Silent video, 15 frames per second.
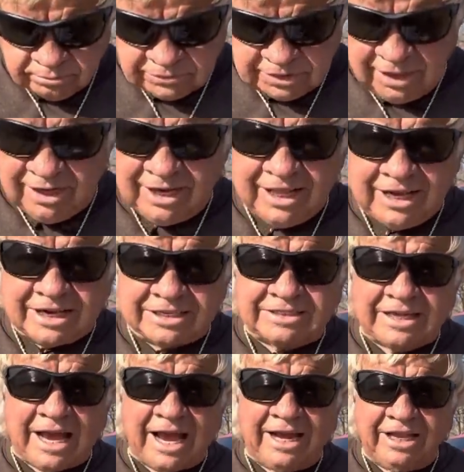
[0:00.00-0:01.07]
Little
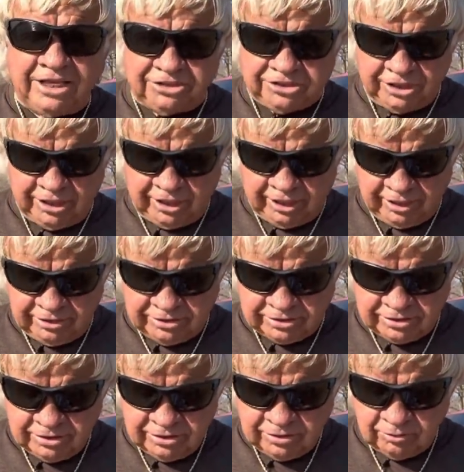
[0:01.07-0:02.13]
tiny
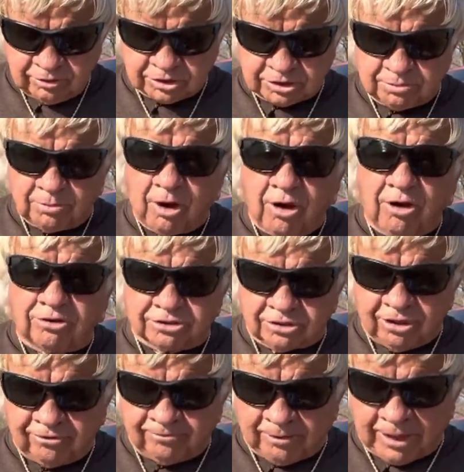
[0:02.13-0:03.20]
jigs with small
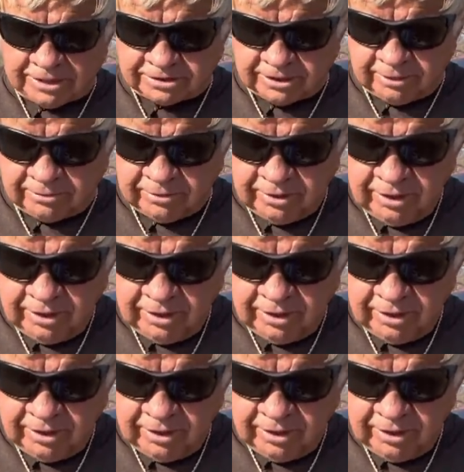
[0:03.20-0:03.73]
soft plastic